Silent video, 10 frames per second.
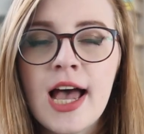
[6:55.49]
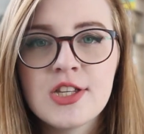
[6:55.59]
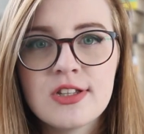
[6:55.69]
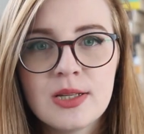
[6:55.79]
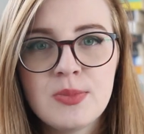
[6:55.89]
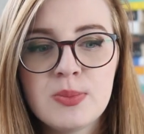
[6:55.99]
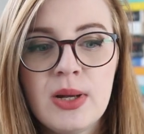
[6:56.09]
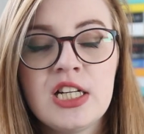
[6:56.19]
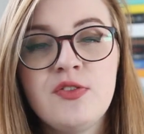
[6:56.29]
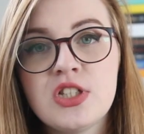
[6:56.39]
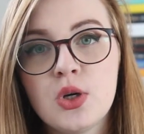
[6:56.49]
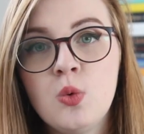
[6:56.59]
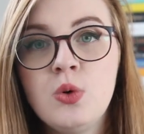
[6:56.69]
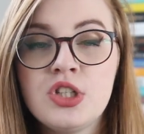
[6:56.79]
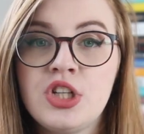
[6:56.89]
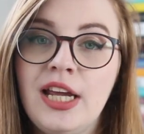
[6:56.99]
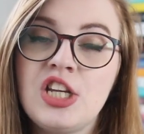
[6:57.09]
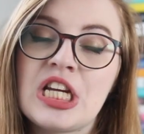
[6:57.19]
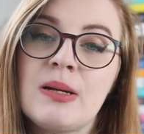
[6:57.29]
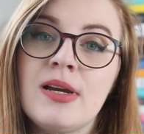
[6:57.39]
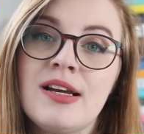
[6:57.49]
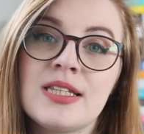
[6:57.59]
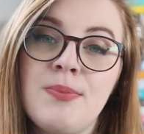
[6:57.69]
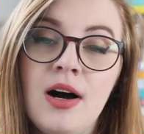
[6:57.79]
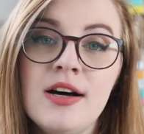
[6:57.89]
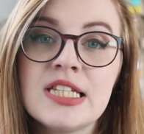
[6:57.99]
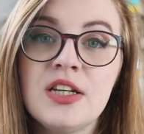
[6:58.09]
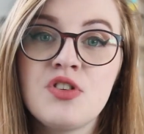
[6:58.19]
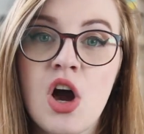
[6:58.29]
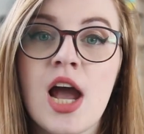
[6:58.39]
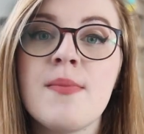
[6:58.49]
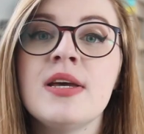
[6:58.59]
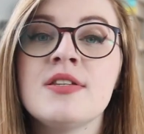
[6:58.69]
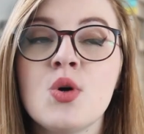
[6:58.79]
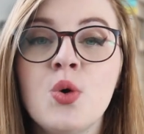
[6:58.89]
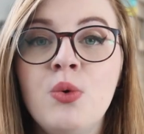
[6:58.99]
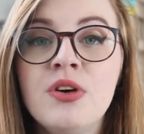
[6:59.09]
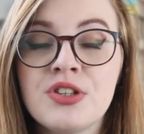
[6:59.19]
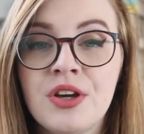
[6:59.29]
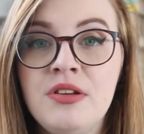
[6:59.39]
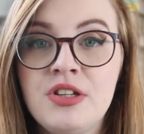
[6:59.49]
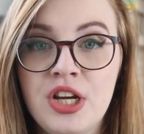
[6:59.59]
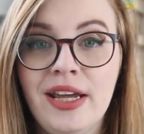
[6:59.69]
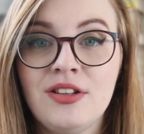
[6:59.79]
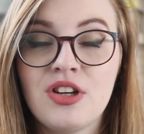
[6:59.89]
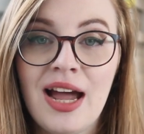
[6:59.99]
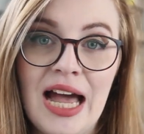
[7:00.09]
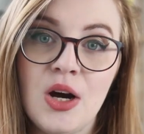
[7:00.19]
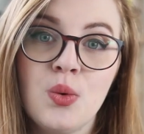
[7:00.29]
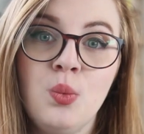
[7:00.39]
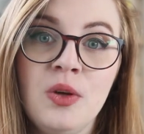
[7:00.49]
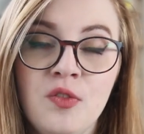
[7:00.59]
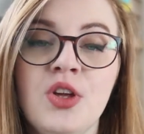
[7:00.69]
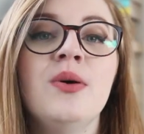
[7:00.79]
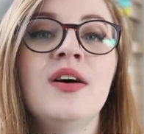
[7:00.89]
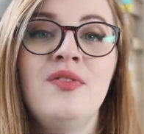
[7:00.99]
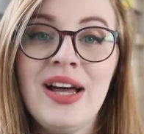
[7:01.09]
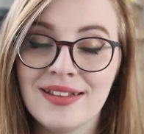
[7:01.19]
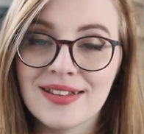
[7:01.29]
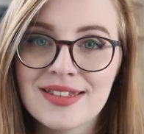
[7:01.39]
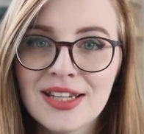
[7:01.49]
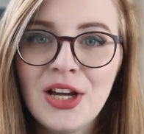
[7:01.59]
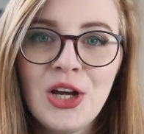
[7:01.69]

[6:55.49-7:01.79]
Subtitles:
And so the perspective is always changing because the passing of time is always going to change how we view events.